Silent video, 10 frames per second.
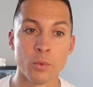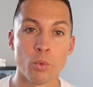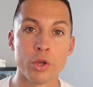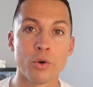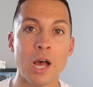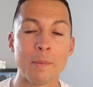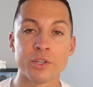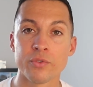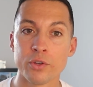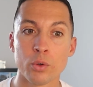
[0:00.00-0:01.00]
What are your
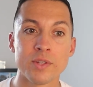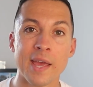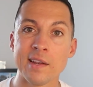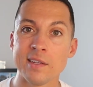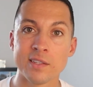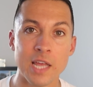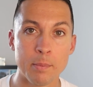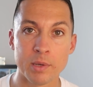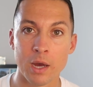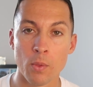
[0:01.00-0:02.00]
habits for your daily
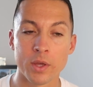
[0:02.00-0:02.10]
step count?